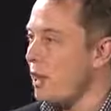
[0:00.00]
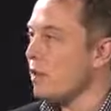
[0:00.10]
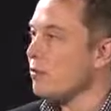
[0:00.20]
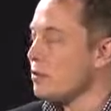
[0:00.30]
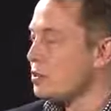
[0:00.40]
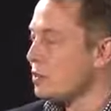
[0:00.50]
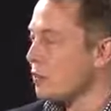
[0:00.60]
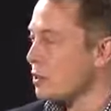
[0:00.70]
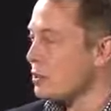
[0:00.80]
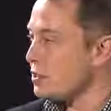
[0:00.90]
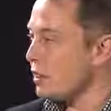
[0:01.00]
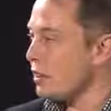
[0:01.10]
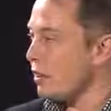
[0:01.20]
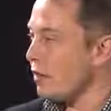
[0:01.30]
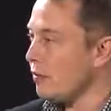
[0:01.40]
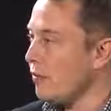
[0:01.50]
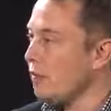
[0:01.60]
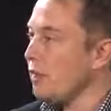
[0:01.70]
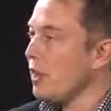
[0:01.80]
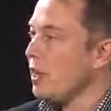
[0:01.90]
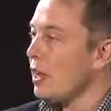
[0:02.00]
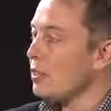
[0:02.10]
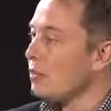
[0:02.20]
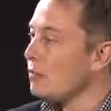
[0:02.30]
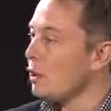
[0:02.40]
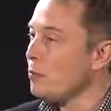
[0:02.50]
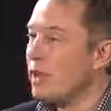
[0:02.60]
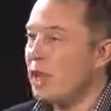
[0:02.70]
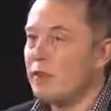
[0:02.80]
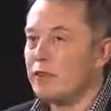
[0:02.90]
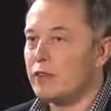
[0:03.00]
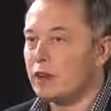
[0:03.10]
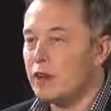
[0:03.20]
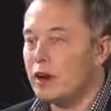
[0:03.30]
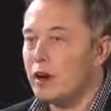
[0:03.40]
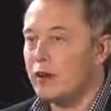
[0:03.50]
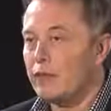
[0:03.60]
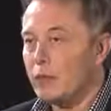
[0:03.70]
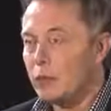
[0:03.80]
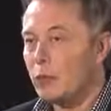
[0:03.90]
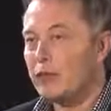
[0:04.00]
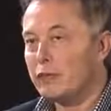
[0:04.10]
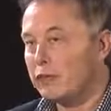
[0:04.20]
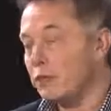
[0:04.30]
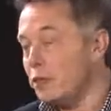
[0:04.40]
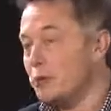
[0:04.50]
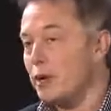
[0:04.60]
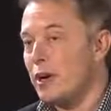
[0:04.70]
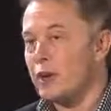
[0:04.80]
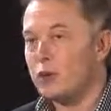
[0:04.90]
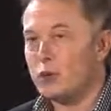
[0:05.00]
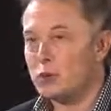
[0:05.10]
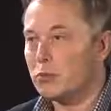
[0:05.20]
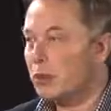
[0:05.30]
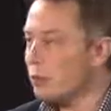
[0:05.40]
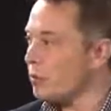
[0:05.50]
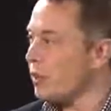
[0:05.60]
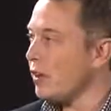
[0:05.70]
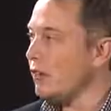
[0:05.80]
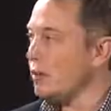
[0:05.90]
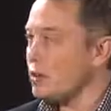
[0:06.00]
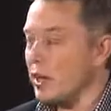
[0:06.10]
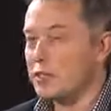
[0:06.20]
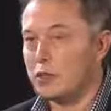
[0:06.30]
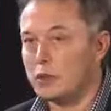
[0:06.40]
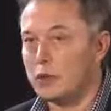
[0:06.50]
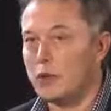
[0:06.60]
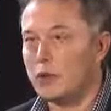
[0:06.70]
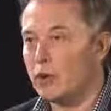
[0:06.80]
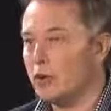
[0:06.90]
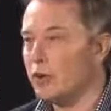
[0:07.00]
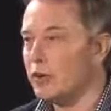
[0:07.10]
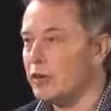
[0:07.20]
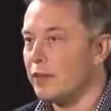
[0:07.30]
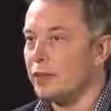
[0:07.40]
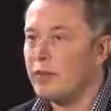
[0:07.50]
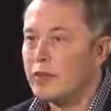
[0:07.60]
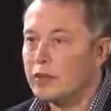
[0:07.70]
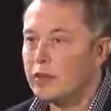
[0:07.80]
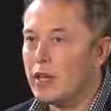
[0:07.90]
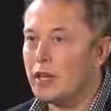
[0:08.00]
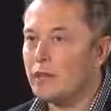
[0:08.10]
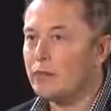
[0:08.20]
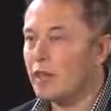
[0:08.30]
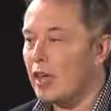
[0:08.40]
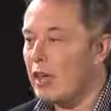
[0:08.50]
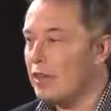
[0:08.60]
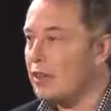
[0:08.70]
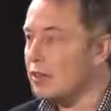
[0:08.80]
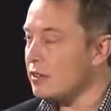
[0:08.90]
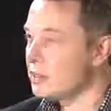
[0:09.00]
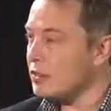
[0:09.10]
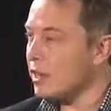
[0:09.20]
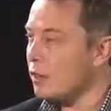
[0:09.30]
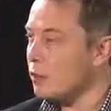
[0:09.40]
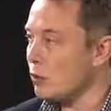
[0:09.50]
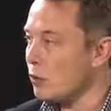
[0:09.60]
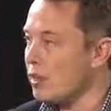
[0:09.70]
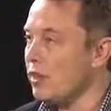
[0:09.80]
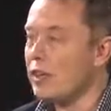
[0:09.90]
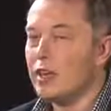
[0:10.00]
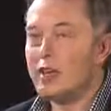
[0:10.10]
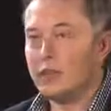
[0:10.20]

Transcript: a power versus efficiency curve, and the default behavior of the car will be, the first priority, of course, will be traction control, road holding, and then the second will be